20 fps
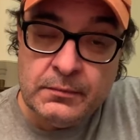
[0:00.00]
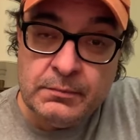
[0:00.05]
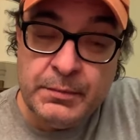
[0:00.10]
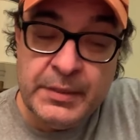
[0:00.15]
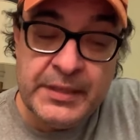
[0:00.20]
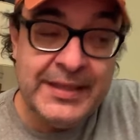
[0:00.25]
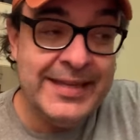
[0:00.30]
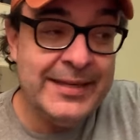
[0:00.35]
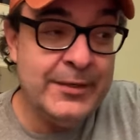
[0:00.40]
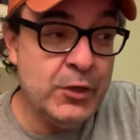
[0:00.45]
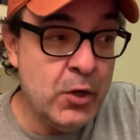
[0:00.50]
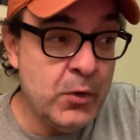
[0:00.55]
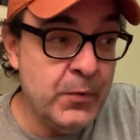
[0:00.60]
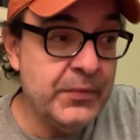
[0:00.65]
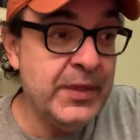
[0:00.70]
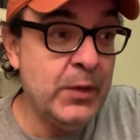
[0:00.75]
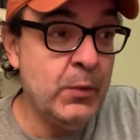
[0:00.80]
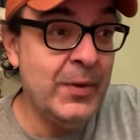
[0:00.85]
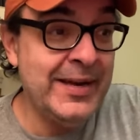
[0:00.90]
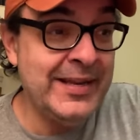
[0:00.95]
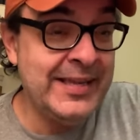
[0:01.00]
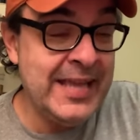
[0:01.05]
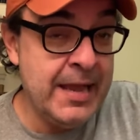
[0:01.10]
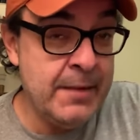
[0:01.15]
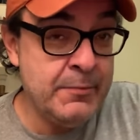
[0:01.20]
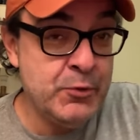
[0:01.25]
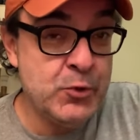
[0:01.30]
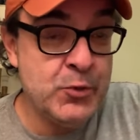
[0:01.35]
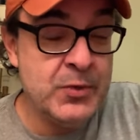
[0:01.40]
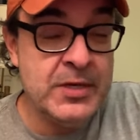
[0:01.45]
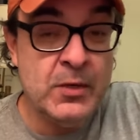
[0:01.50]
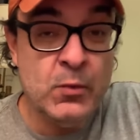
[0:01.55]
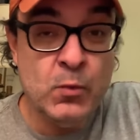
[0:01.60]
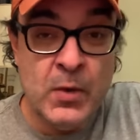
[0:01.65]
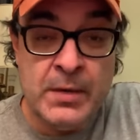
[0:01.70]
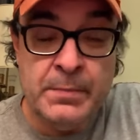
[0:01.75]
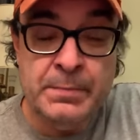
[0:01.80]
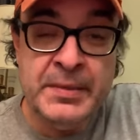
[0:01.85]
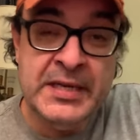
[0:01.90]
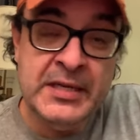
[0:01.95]
But they don't. They want to capture it in
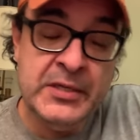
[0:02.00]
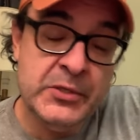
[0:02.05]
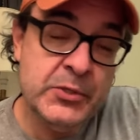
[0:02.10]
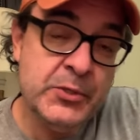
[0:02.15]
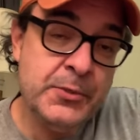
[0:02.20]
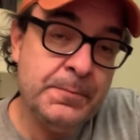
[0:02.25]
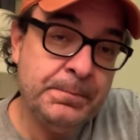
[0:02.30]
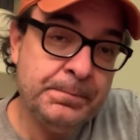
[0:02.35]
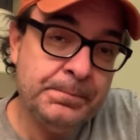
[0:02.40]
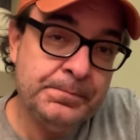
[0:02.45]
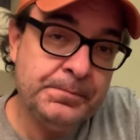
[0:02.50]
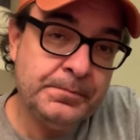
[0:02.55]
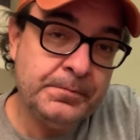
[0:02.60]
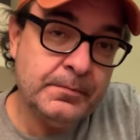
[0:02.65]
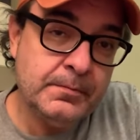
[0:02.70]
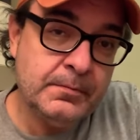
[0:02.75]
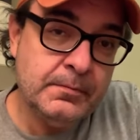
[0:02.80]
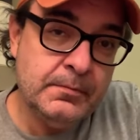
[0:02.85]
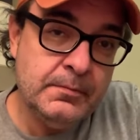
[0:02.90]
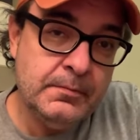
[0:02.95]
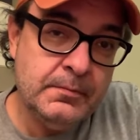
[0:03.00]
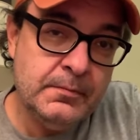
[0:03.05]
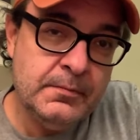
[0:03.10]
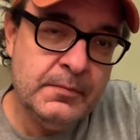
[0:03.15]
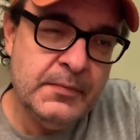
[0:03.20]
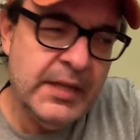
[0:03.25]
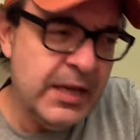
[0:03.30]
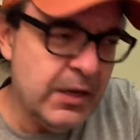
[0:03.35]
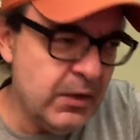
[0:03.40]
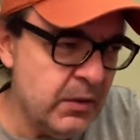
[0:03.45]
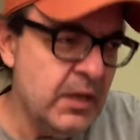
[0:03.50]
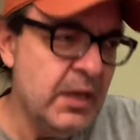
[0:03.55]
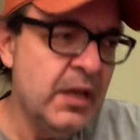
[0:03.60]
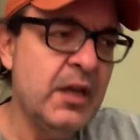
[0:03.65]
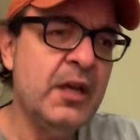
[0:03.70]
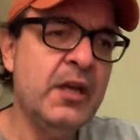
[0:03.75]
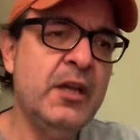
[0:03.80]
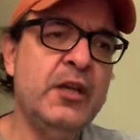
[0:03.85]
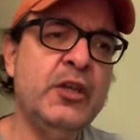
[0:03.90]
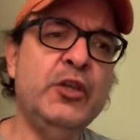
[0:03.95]
one piece. Now,
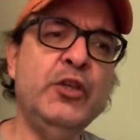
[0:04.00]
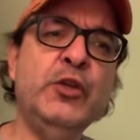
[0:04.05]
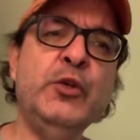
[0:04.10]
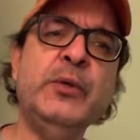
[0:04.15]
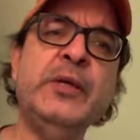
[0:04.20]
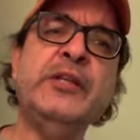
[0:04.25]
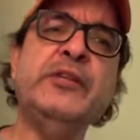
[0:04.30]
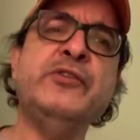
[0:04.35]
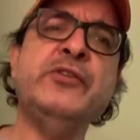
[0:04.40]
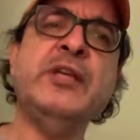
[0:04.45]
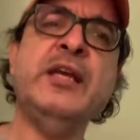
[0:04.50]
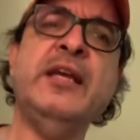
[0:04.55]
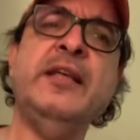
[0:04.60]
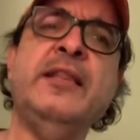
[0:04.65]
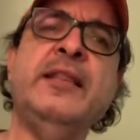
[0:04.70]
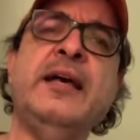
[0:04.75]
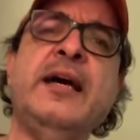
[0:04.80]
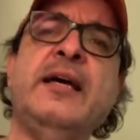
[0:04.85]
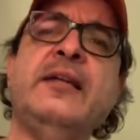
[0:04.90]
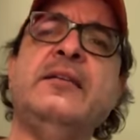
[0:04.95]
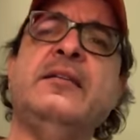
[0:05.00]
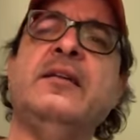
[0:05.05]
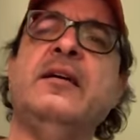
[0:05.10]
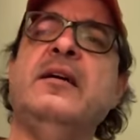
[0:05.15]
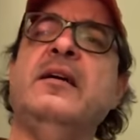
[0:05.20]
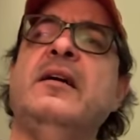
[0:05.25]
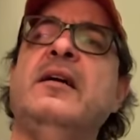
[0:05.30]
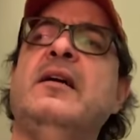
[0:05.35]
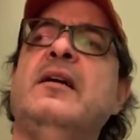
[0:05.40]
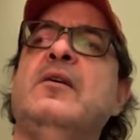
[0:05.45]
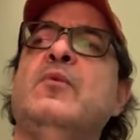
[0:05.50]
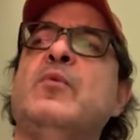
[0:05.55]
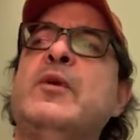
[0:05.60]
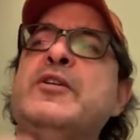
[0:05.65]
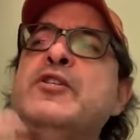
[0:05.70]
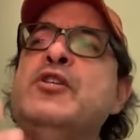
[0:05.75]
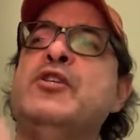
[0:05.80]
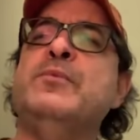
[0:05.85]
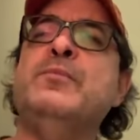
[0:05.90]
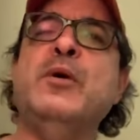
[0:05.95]
you can say that
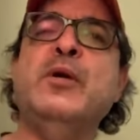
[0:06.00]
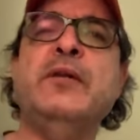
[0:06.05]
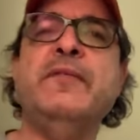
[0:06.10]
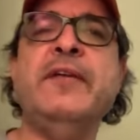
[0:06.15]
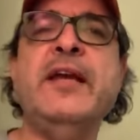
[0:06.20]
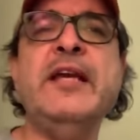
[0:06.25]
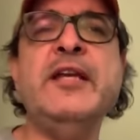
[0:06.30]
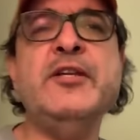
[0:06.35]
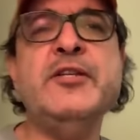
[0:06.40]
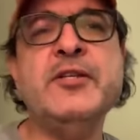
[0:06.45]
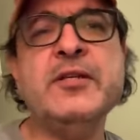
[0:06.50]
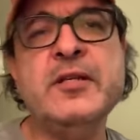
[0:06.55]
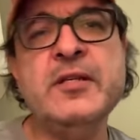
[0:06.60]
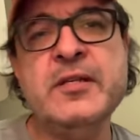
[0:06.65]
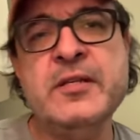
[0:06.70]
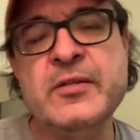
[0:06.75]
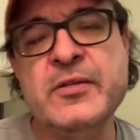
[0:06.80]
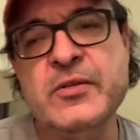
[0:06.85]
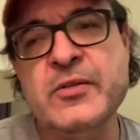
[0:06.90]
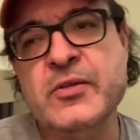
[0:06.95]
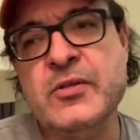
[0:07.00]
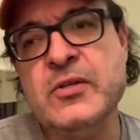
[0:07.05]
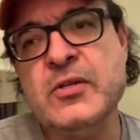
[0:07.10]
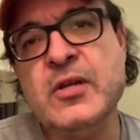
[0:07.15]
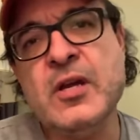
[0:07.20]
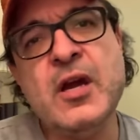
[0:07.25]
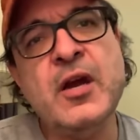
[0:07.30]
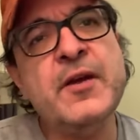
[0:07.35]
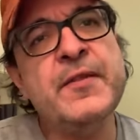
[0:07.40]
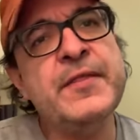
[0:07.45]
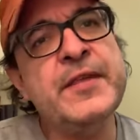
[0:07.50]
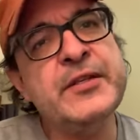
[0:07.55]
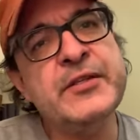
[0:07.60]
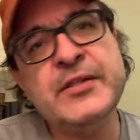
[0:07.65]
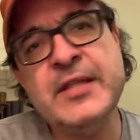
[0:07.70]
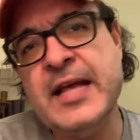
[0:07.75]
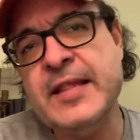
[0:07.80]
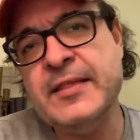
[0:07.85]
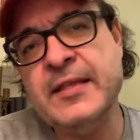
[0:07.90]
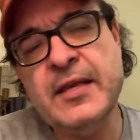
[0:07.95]
Russia's motivations are this,
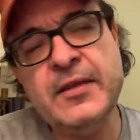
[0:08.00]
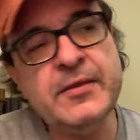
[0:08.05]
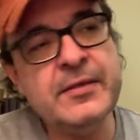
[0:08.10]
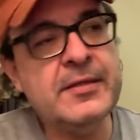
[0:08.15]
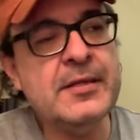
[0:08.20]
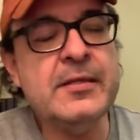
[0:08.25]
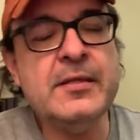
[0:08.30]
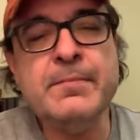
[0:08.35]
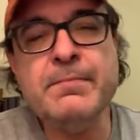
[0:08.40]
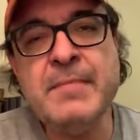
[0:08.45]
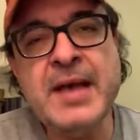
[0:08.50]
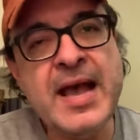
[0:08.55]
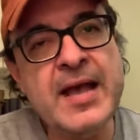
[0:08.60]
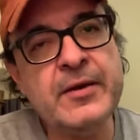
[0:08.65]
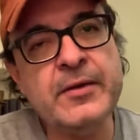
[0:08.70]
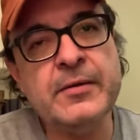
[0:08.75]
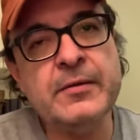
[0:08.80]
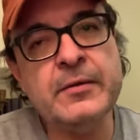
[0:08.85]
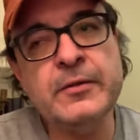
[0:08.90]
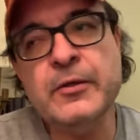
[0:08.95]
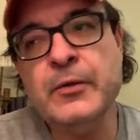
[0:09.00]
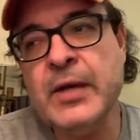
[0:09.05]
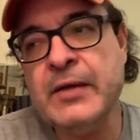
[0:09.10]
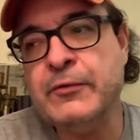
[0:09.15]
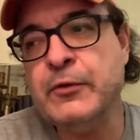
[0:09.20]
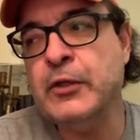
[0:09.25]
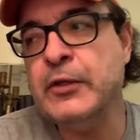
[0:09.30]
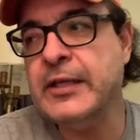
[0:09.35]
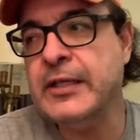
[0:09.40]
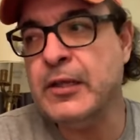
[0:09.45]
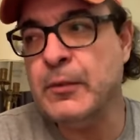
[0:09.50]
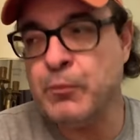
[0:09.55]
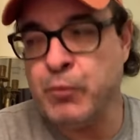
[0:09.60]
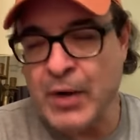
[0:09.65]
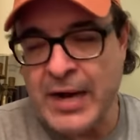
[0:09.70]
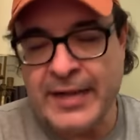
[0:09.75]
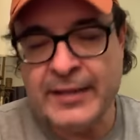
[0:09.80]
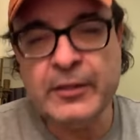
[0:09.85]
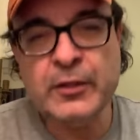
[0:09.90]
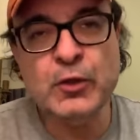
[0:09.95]
that, the other. It doesn't matter. You have to look at the
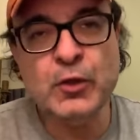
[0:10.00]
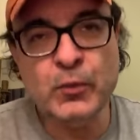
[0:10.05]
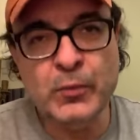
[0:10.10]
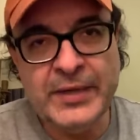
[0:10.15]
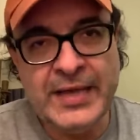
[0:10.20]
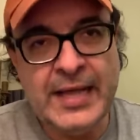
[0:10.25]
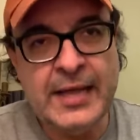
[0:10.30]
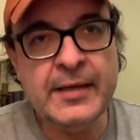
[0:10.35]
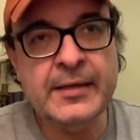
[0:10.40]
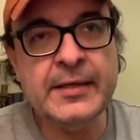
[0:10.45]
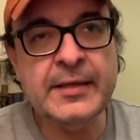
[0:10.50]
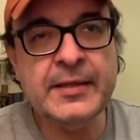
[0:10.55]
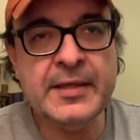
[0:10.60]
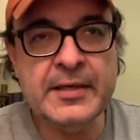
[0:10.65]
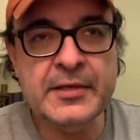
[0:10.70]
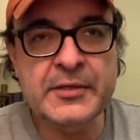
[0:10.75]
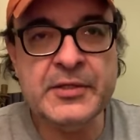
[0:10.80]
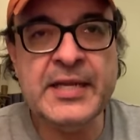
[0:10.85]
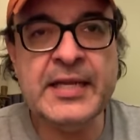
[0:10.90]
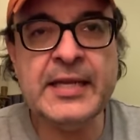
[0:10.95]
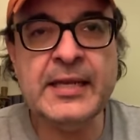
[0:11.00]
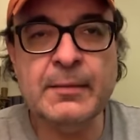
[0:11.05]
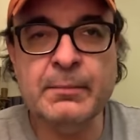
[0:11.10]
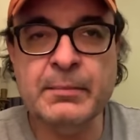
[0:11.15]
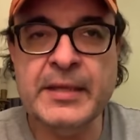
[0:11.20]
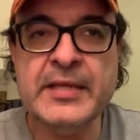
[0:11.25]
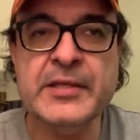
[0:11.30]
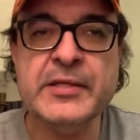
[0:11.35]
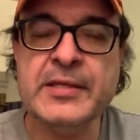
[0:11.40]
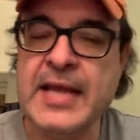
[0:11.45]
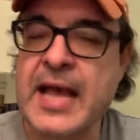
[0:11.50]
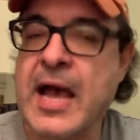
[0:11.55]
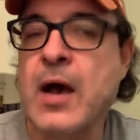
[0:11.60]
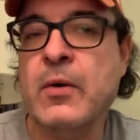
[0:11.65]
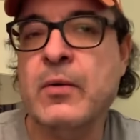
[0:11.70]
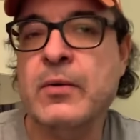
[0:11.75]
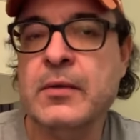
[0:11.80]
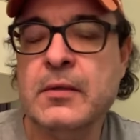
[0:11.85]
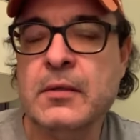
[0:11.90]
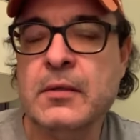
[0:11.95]
practical reality that is taking place now.